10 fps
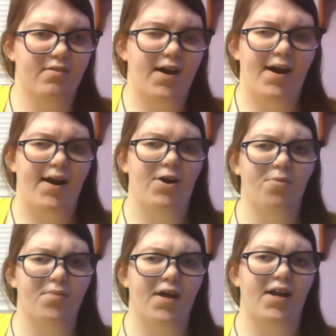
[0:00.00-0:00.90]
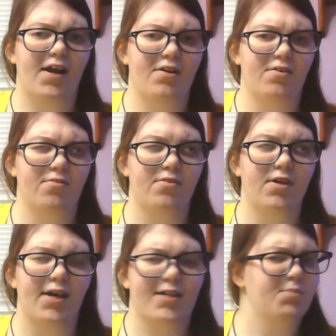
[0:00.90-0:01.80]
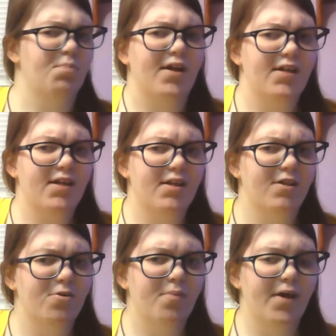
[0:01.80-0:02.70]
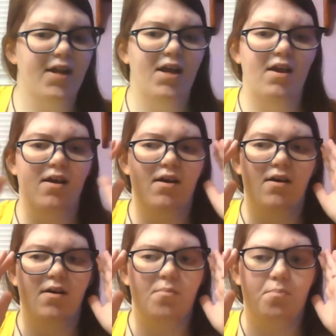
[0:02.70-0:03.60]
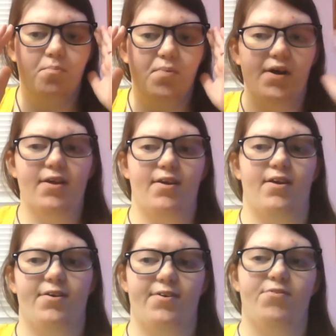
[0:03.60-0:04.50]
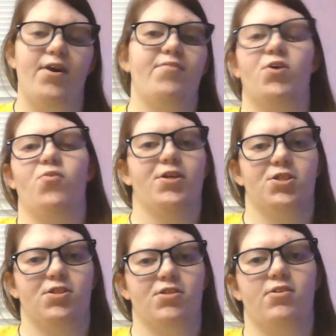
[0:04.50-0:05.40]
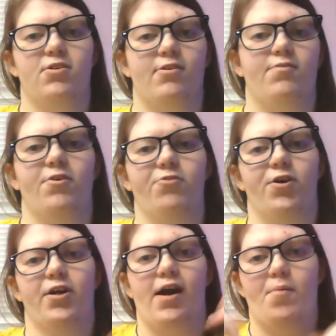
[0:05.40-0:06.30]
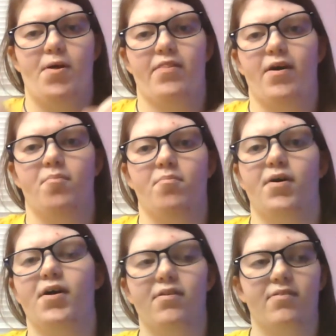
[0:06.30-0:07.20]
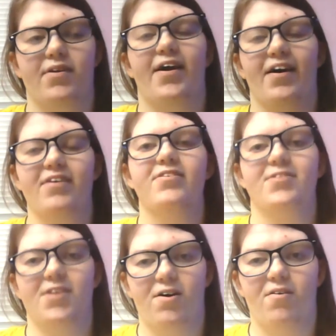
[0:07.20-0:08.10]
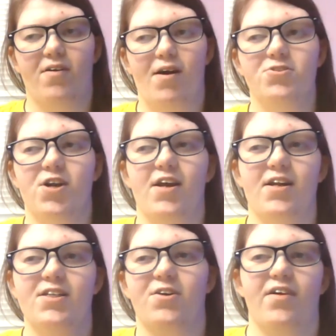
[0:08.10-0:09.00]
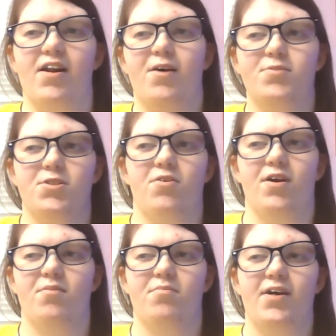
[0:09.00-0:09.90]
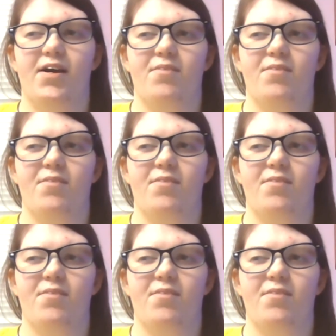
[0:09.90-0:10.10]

hope that kind of explained it a little bit. But if you have any questions, feel free to comment them. But yeah, so I was trying to clear that up so it kind of made